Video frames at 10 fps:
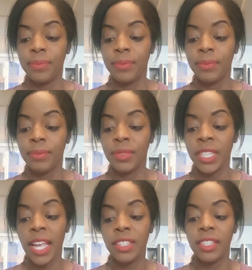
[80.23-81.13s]

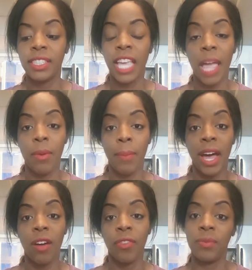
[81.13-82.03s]
changes came
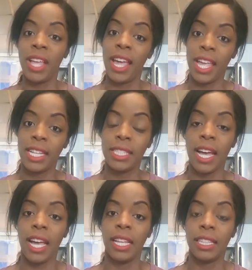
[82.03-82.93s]
about from that
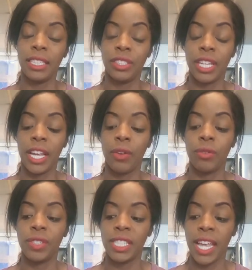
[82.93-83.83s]
anti-lynching
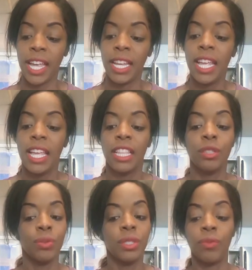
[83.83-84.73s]
crusade. This
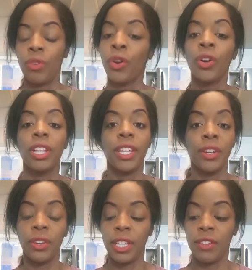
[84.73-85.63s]
was early
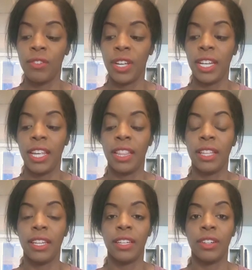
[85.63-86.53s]
on in
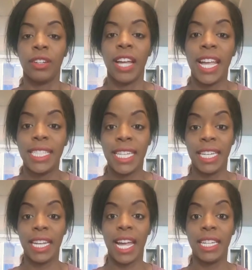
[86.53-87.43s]
the
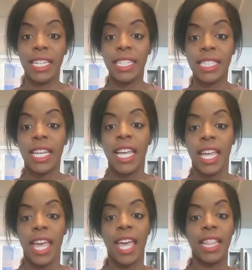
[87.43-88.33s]
1890s.
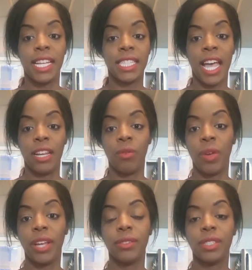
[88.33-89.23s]
And that's Ida
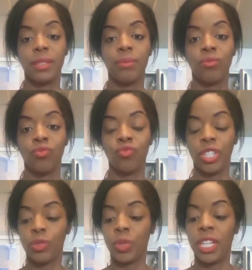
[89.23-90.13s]
Wells.
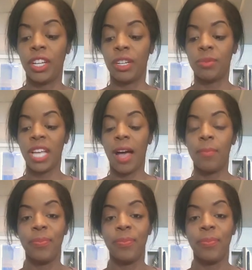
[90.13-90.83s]
First one here up top.